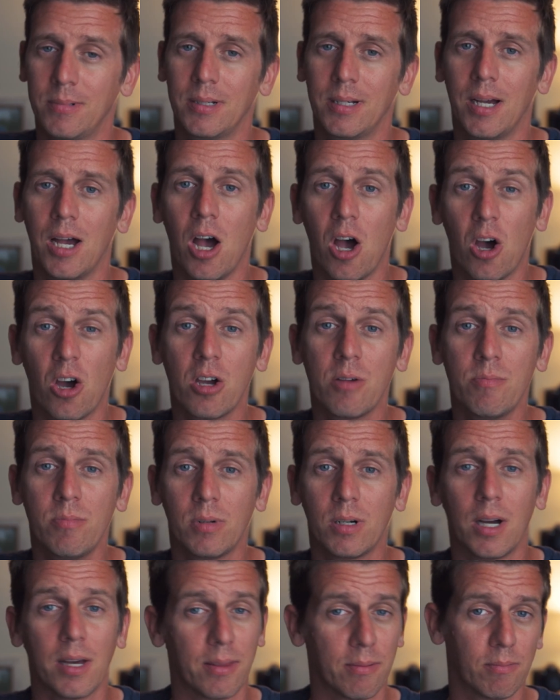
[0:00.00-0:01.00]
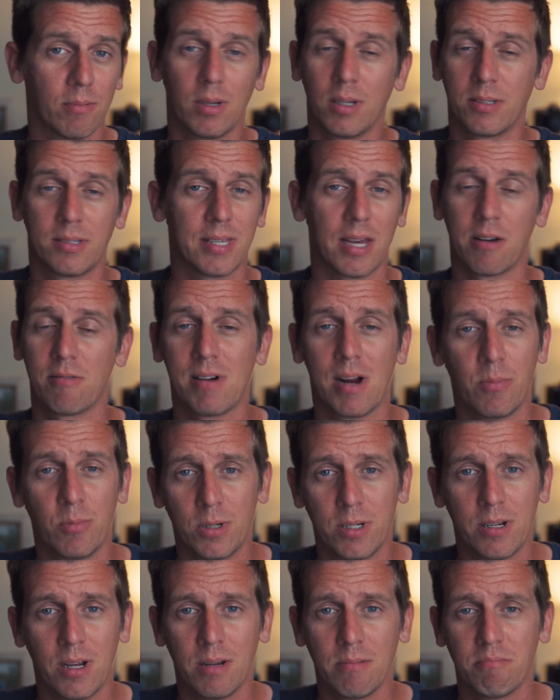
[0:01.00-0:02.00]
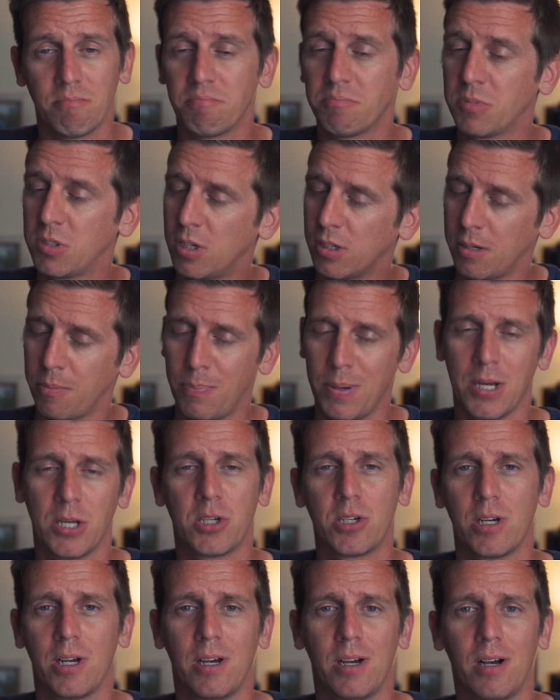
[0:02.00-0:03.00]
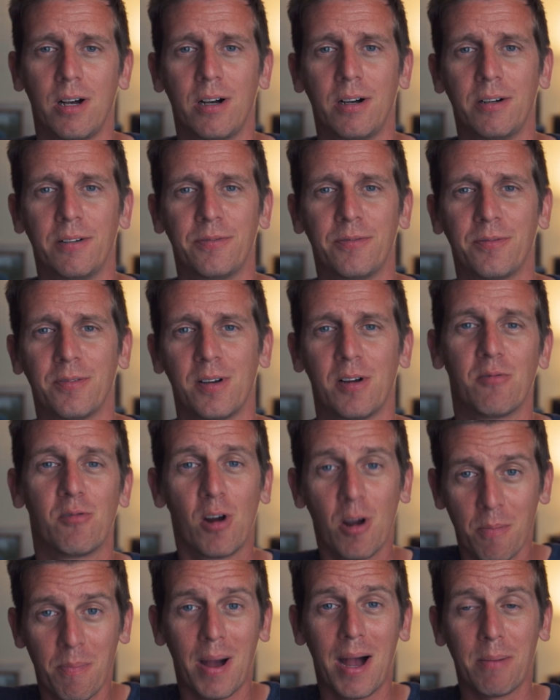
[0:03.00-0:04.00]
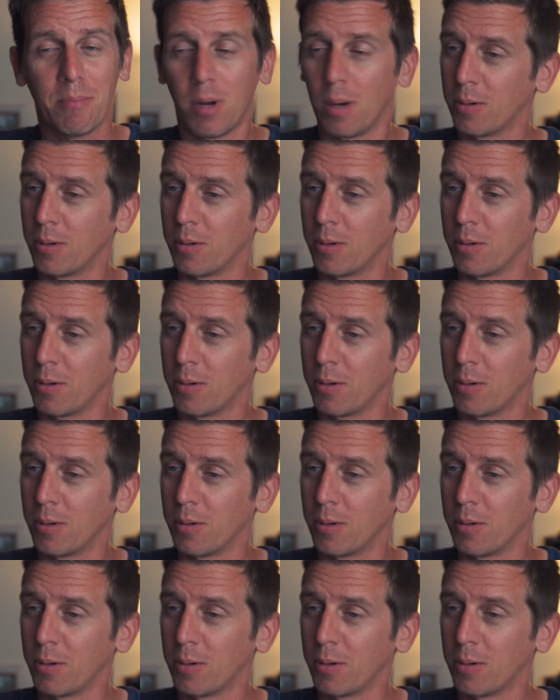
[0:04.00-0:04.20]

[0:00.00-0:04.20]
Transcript: At home, I sat around one night, took a picture of a road map.